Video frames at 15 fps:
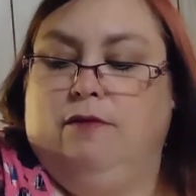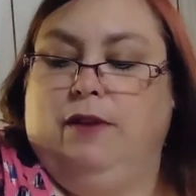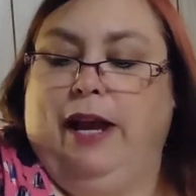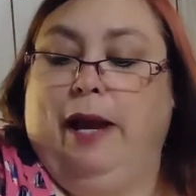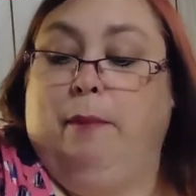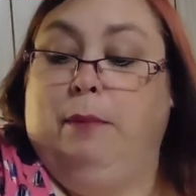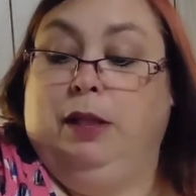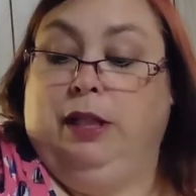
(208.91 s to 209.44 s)

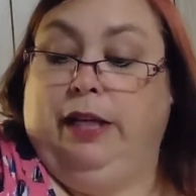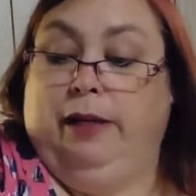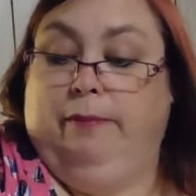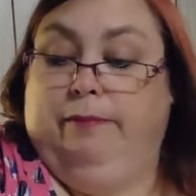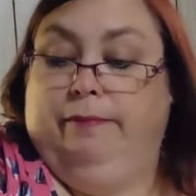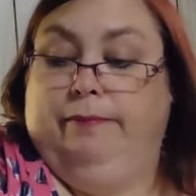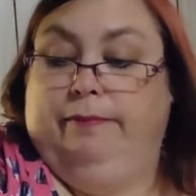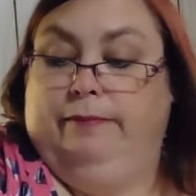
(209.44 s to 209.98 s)
family.
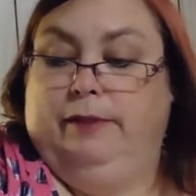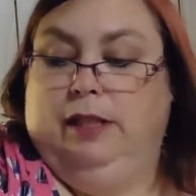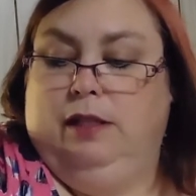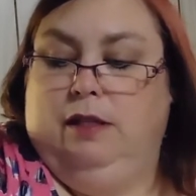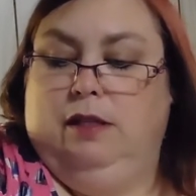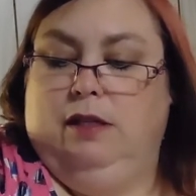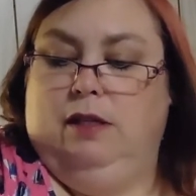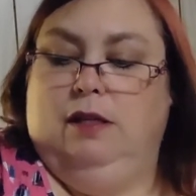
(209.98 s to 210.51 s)

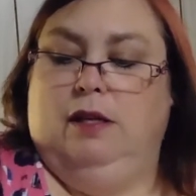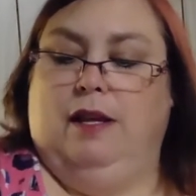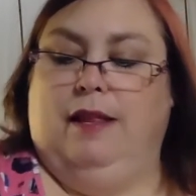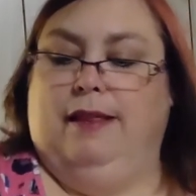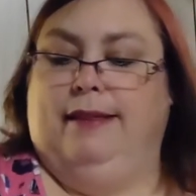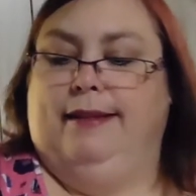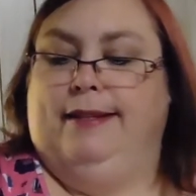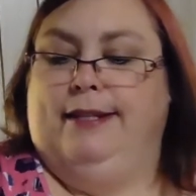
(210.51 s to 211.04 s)

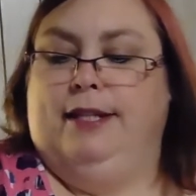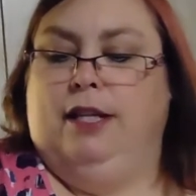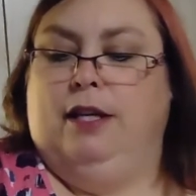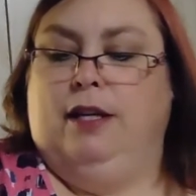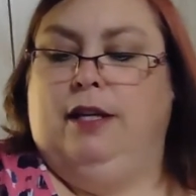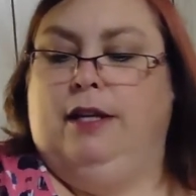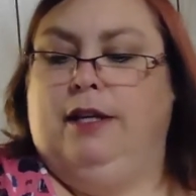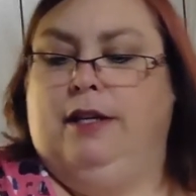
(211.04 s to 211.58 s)
It's
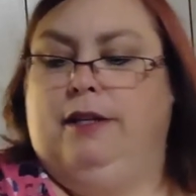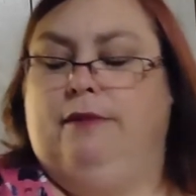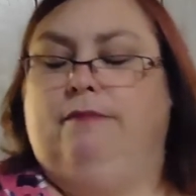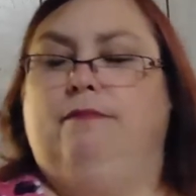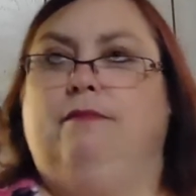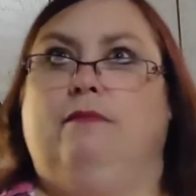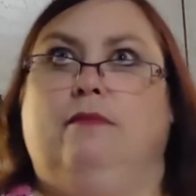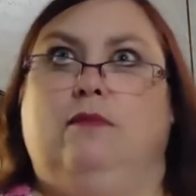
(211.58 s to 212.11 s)
the,
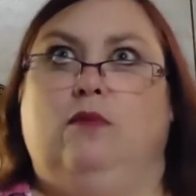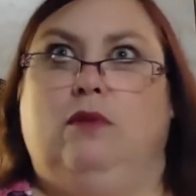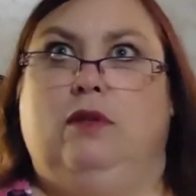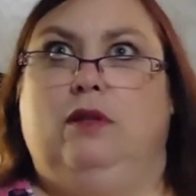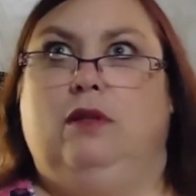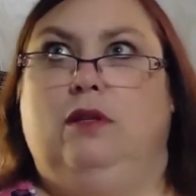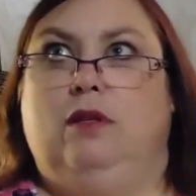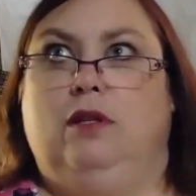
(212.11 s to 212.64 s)

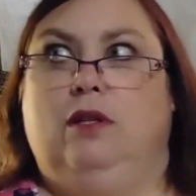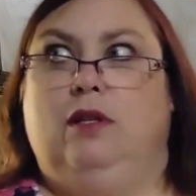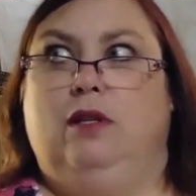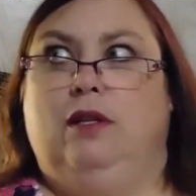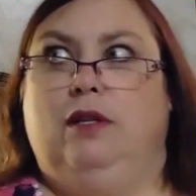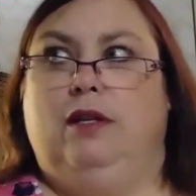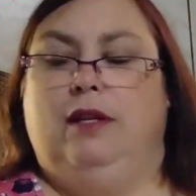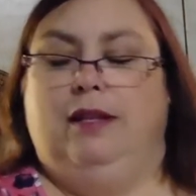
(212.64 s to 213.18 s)

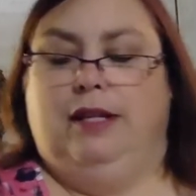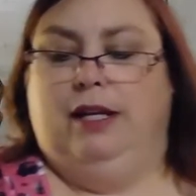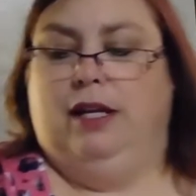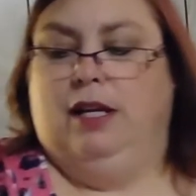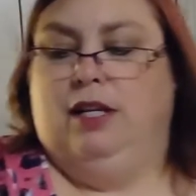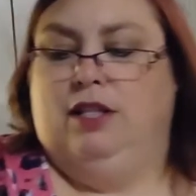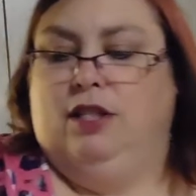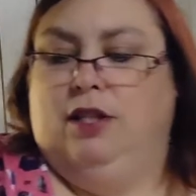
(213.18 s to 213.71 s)
I think
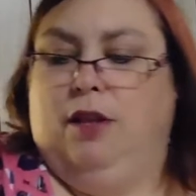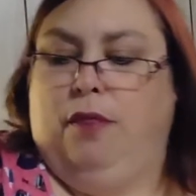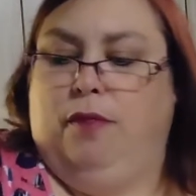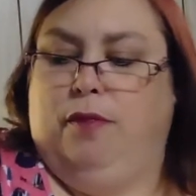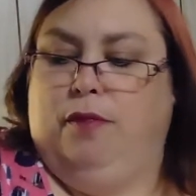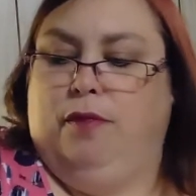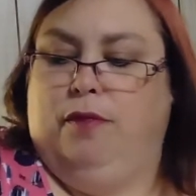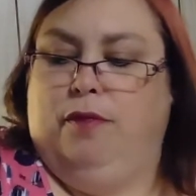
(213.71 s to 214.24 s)
it's the
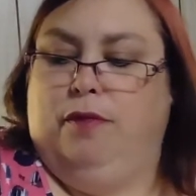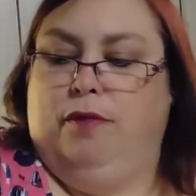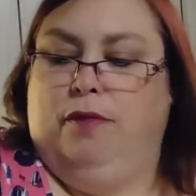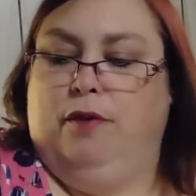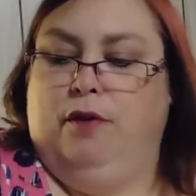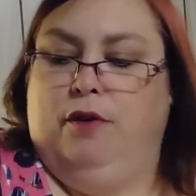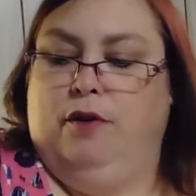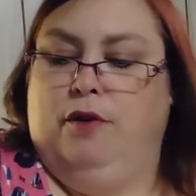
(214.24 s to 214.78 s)

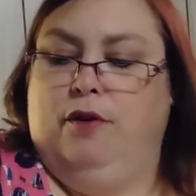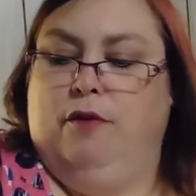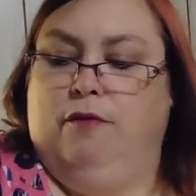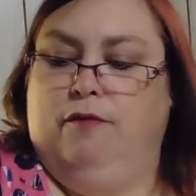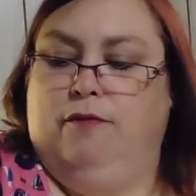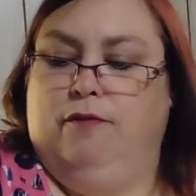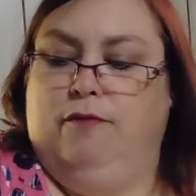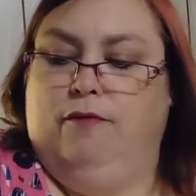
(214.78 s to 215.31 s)
third or
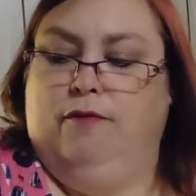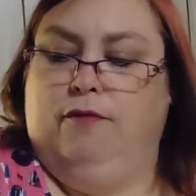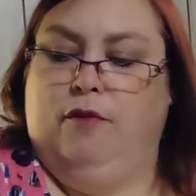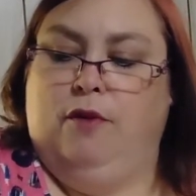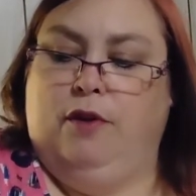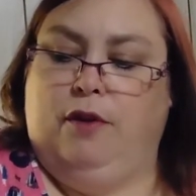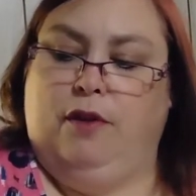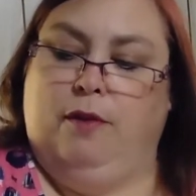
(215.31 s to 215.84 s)

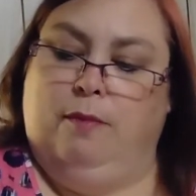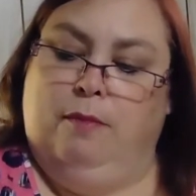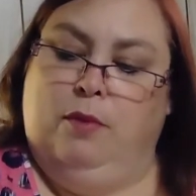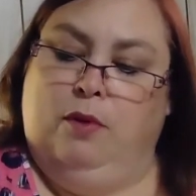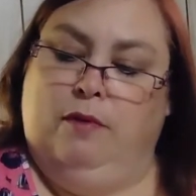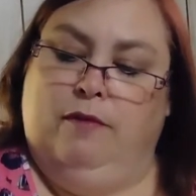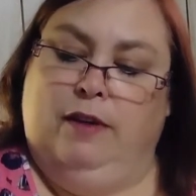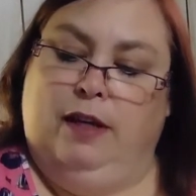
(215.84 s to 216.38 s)
fourth
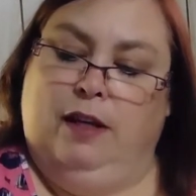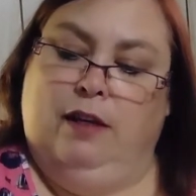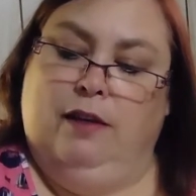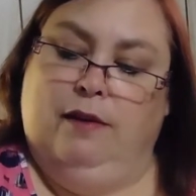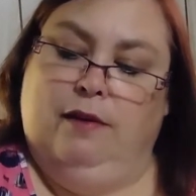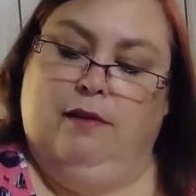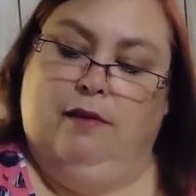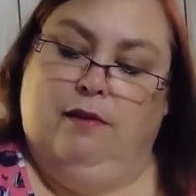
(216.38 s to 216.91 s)
movie.
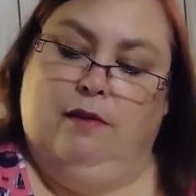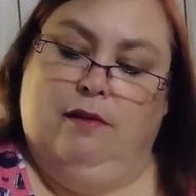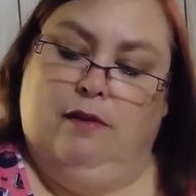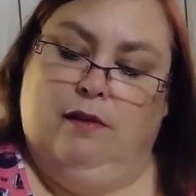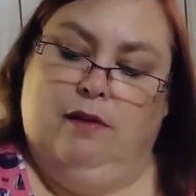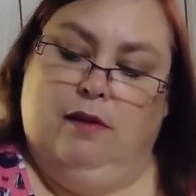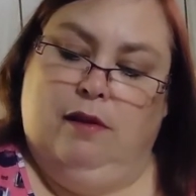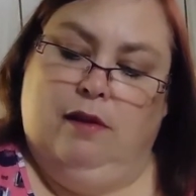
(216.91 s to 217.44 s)

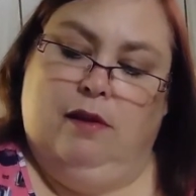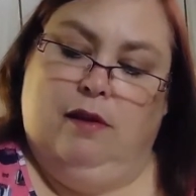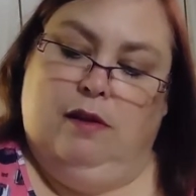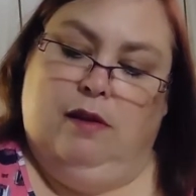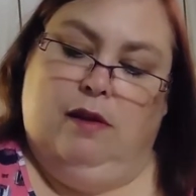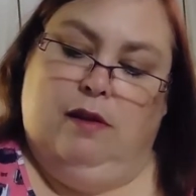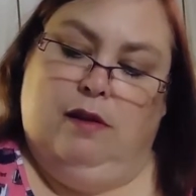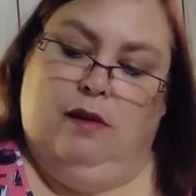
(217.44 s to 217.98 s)

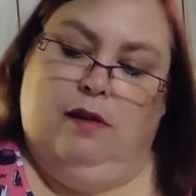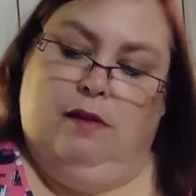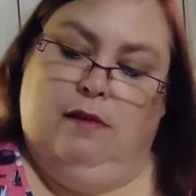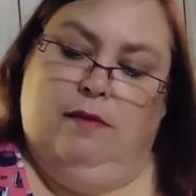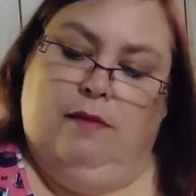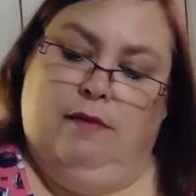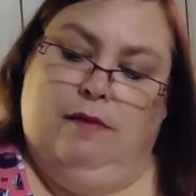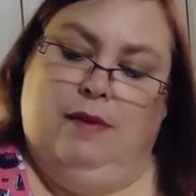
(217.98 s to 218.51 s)

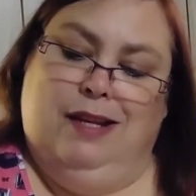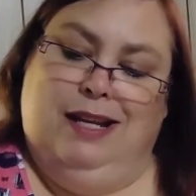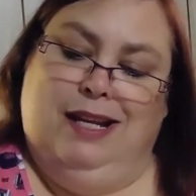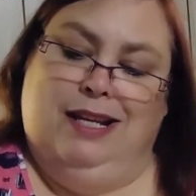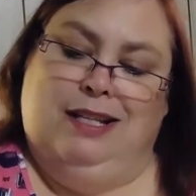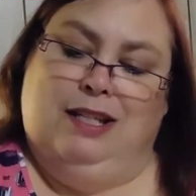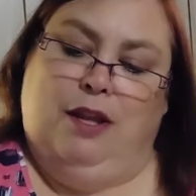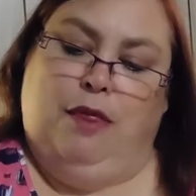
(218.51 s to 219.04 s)
I think
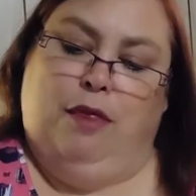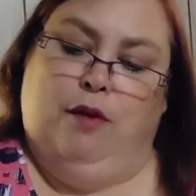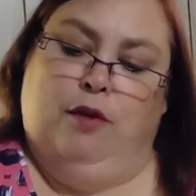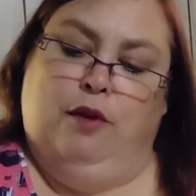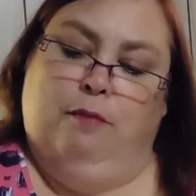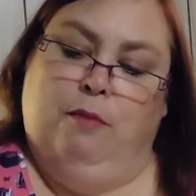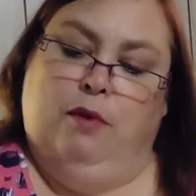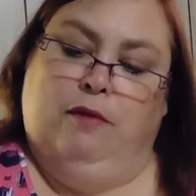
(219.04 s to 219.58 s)
it's the
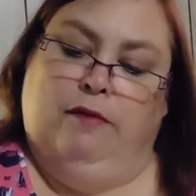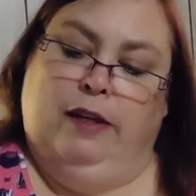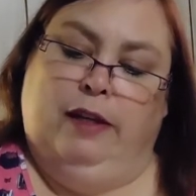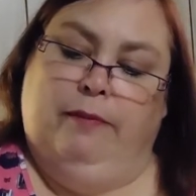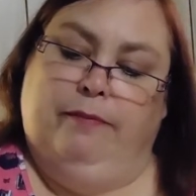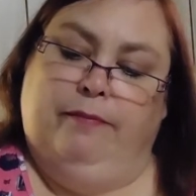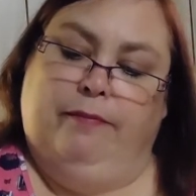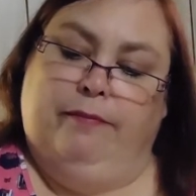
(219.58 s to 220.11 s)
third movie
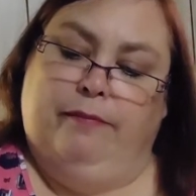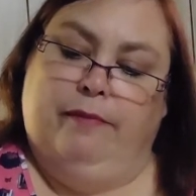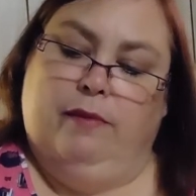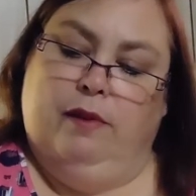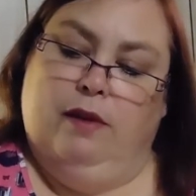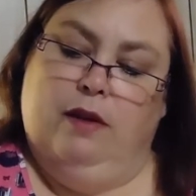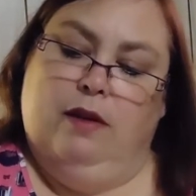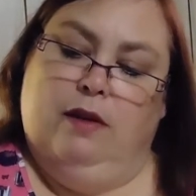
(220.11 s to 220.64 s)

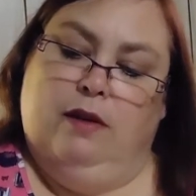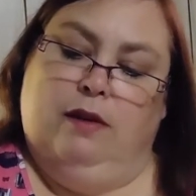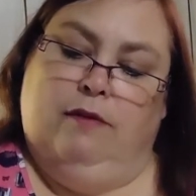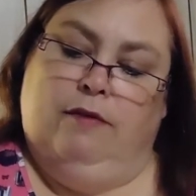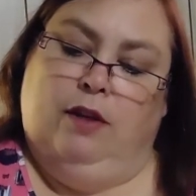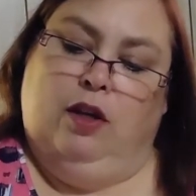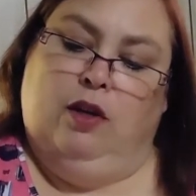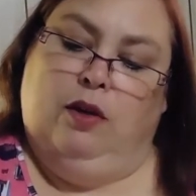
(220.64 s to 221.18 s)

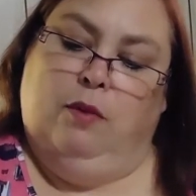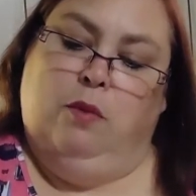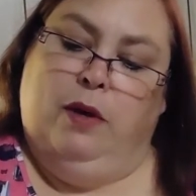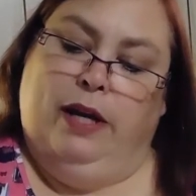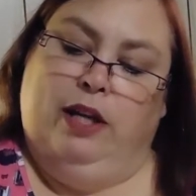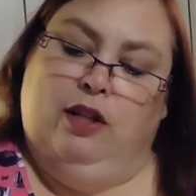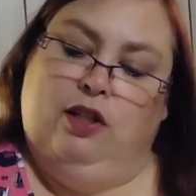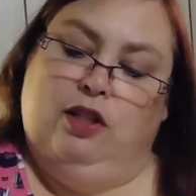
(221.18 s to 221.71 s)
of The Good
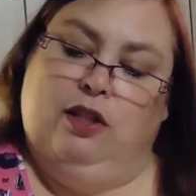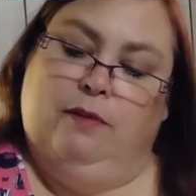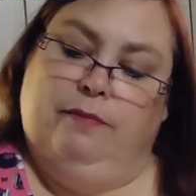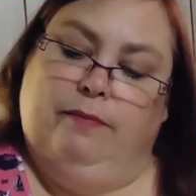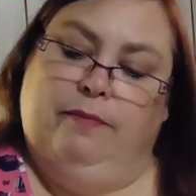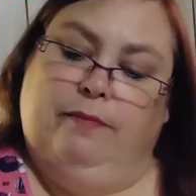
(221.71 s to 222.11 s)
Witch.